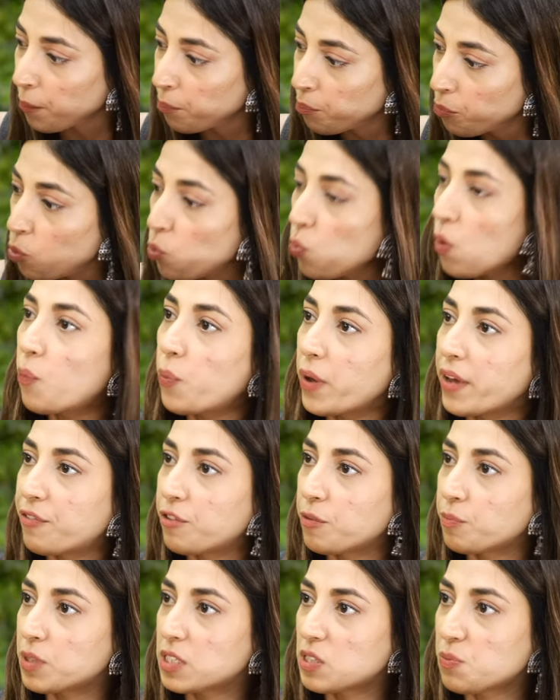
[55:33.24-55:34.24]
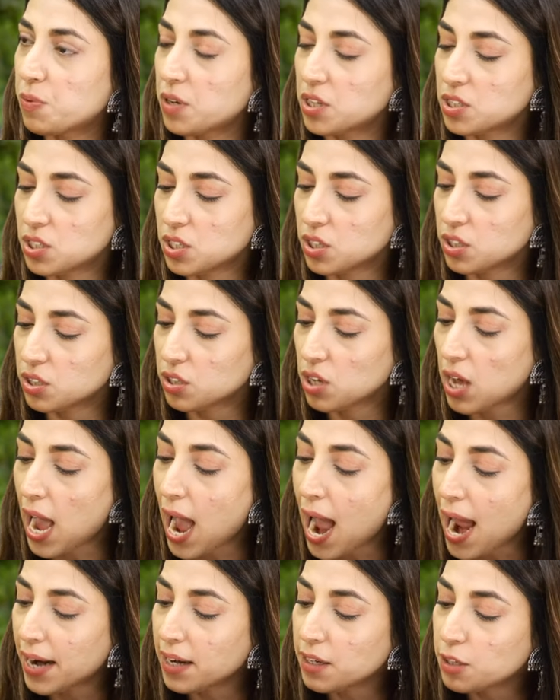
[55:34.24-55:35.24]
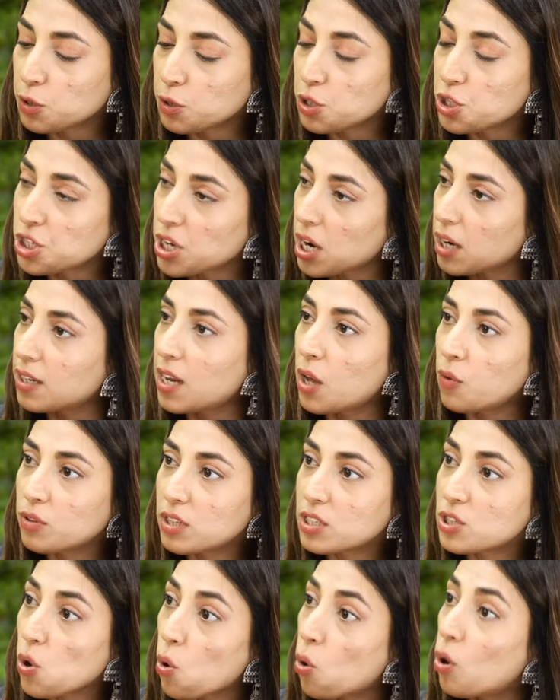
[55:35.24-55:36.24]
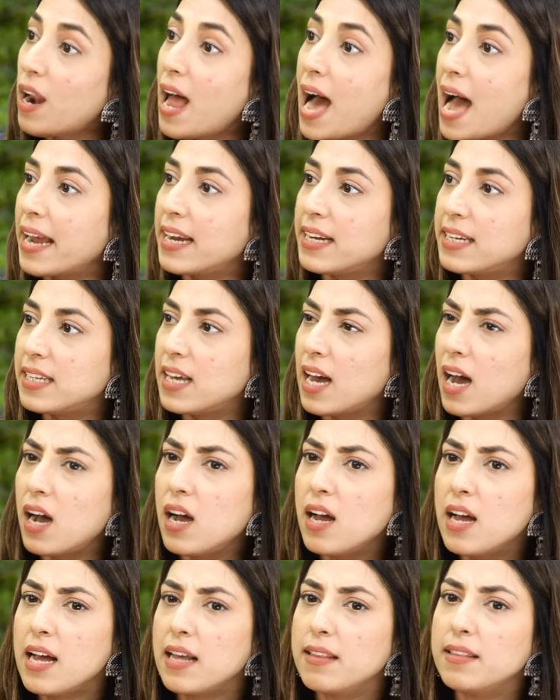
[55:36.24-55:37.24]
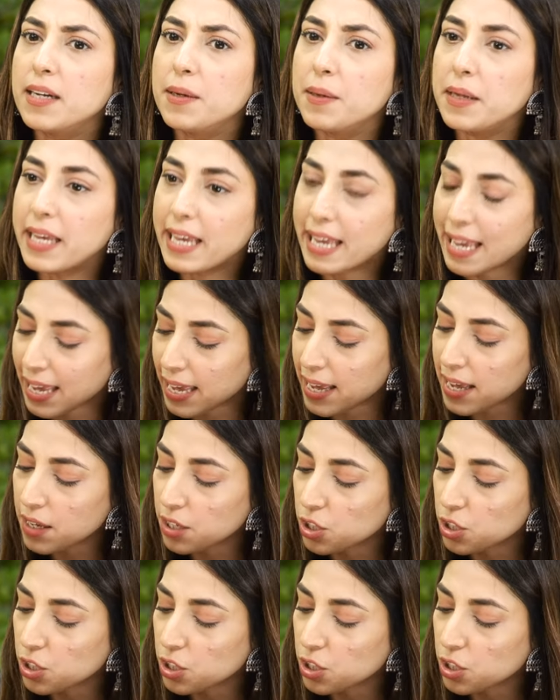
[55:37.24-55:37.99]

move away from this person, and to shut down this whole idea that A,